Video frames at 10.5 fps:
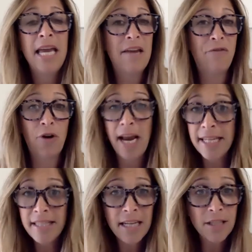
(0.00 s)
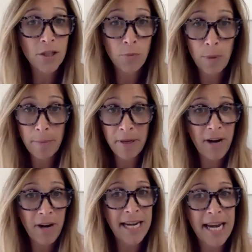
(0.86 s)
If your head's not swimming
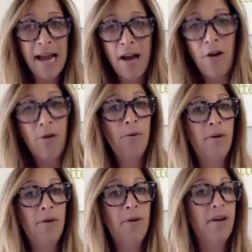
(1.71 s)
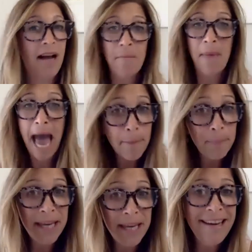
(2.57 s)
right now, I'm
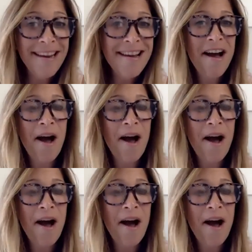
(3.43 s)
happy.